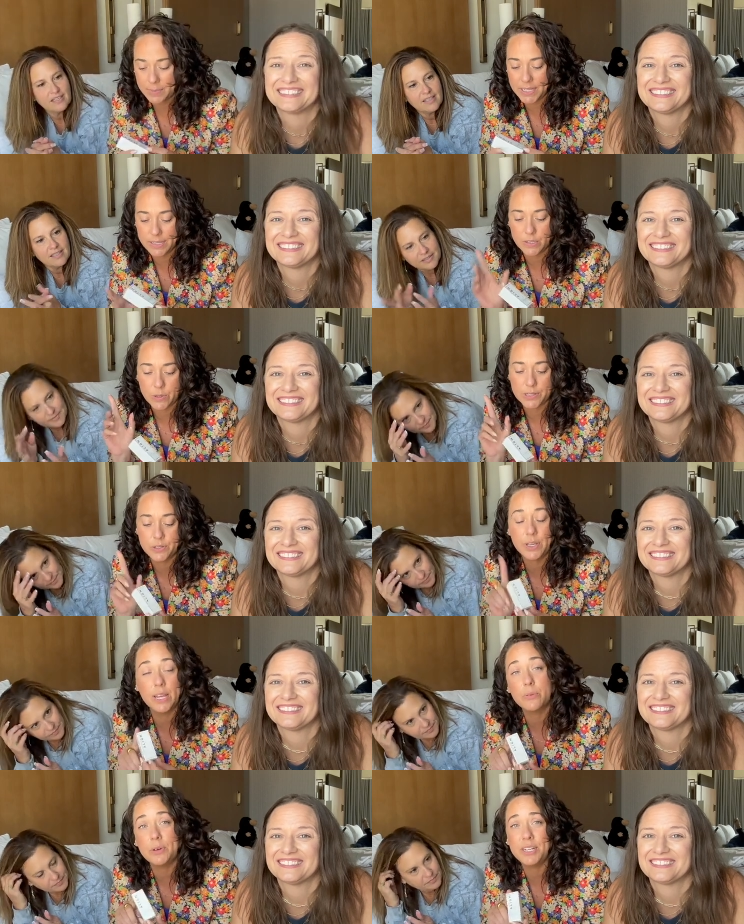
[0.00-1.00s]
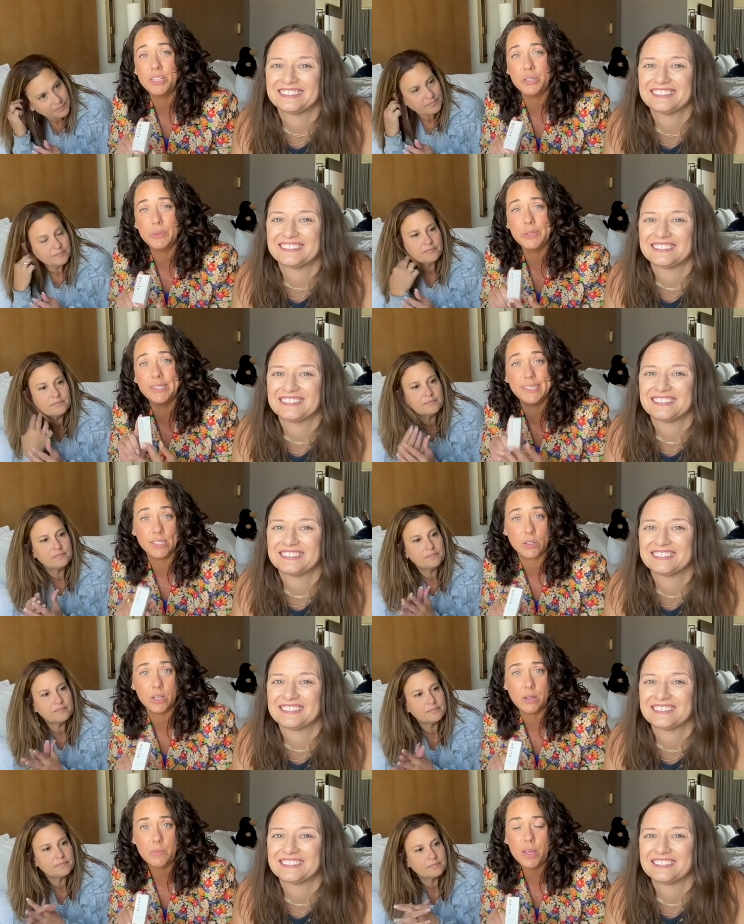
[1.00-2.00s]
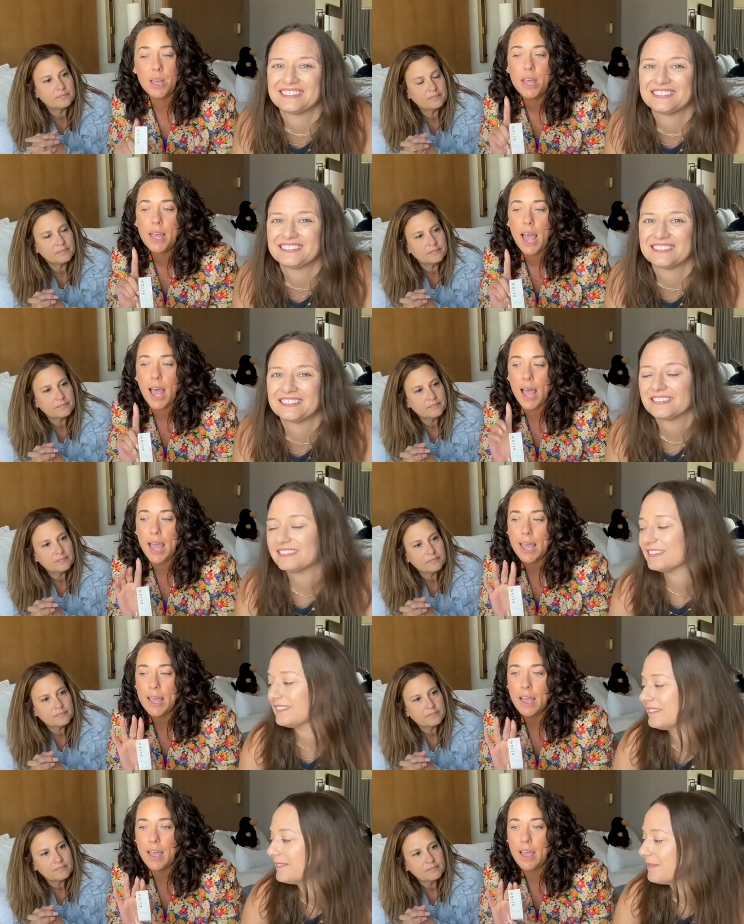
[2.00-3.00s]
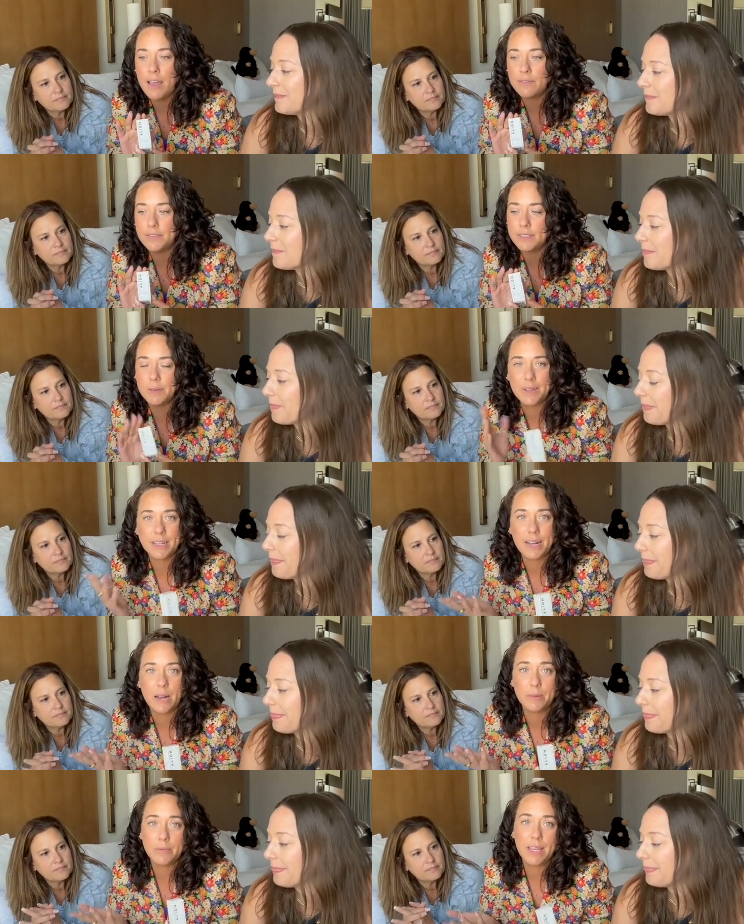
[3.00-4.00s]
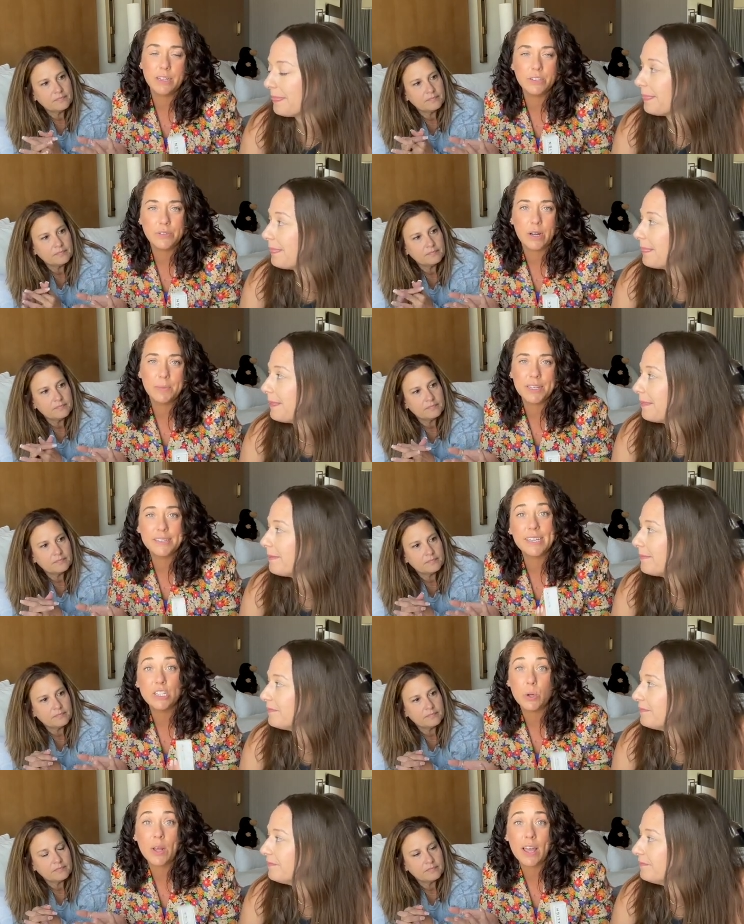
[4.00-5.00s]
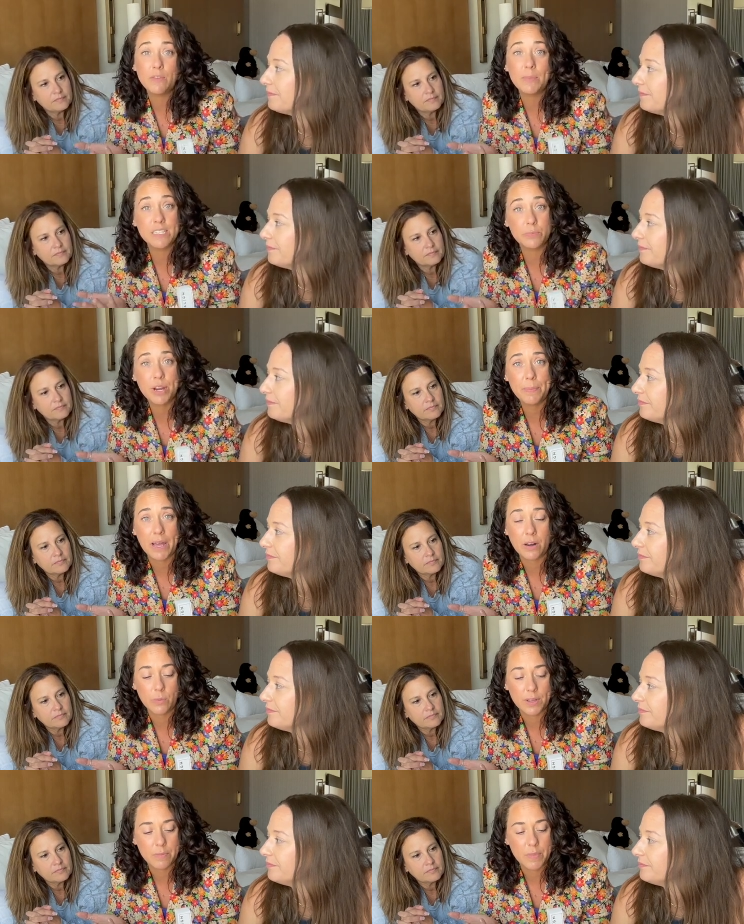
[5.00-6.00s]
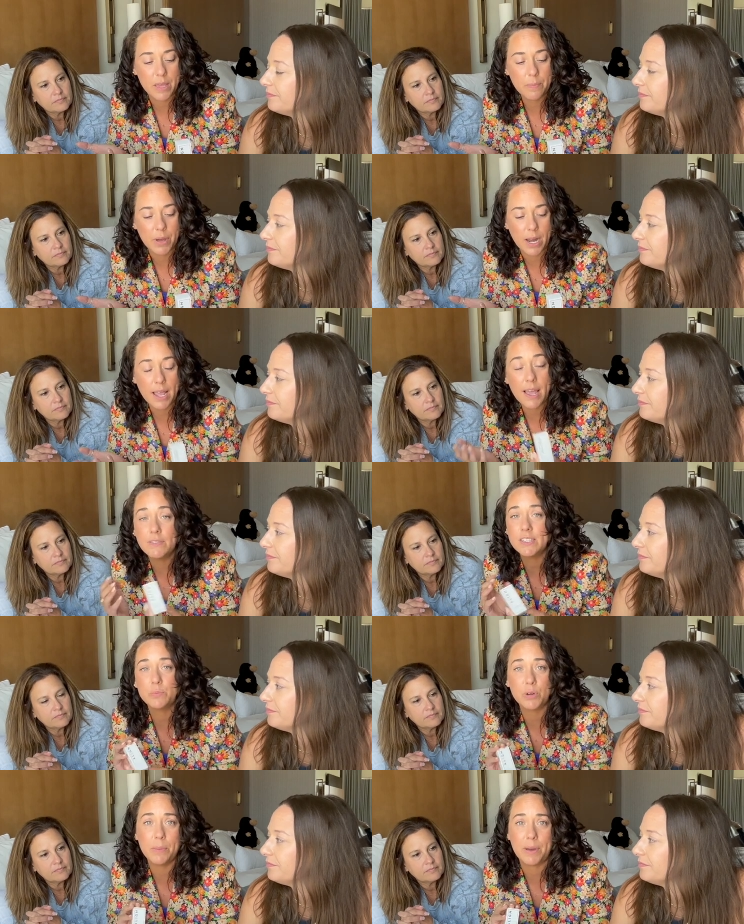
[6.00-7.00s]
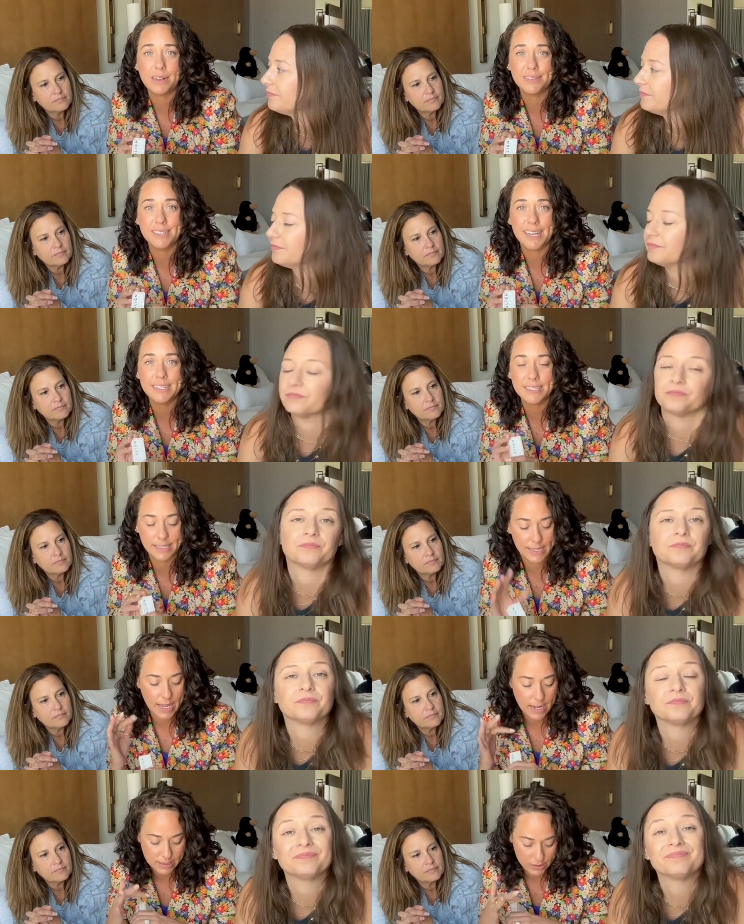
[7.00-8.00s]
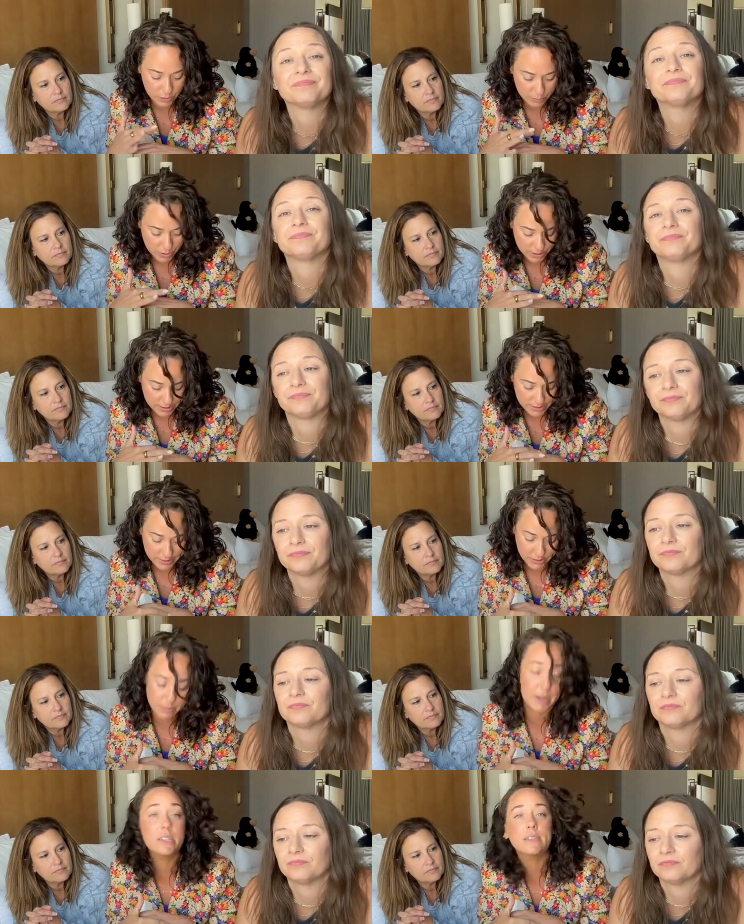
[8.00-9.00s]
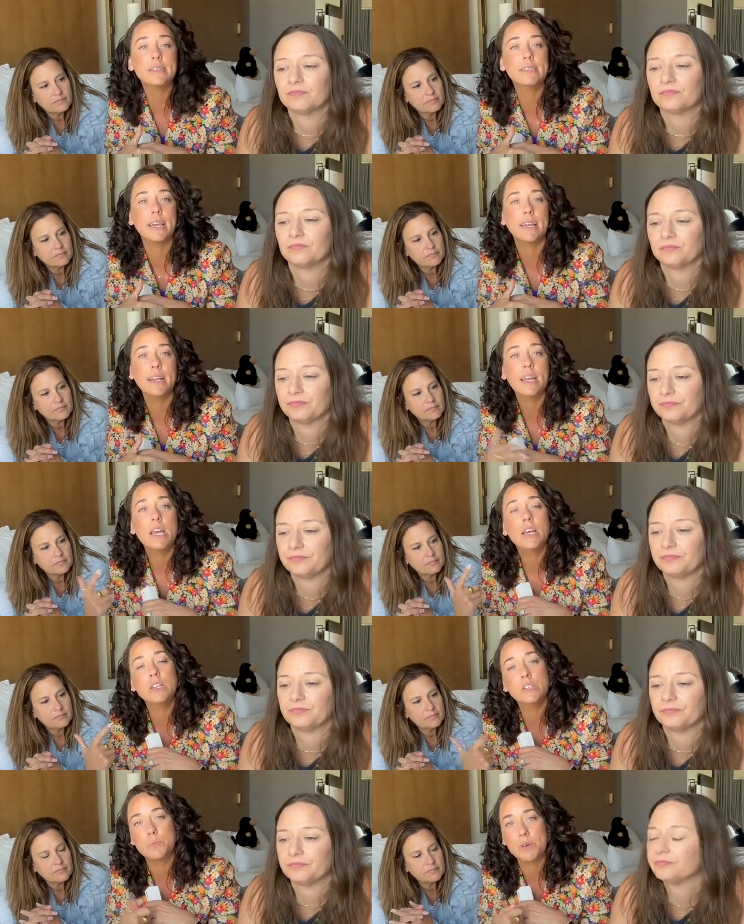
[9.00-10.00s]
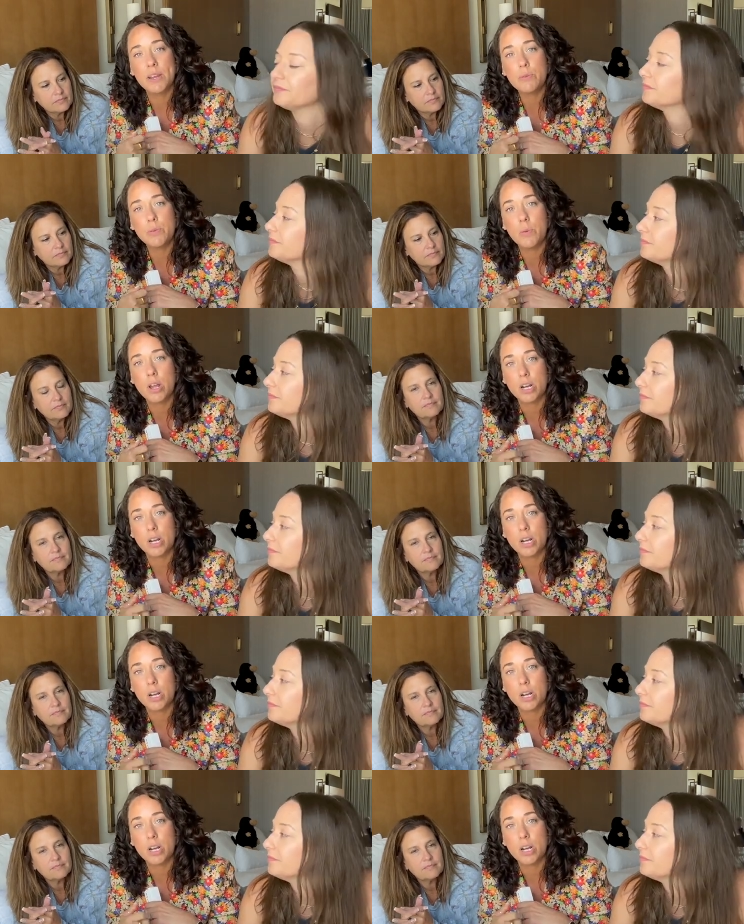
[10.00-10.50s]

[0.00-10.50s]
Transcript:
Speaker 1: because you also get Renew Serum. I have something that I can't do now because I don't have my spray bottle with me, but I have a spray bottle test, and you put the serum on your skin, you spray it with water,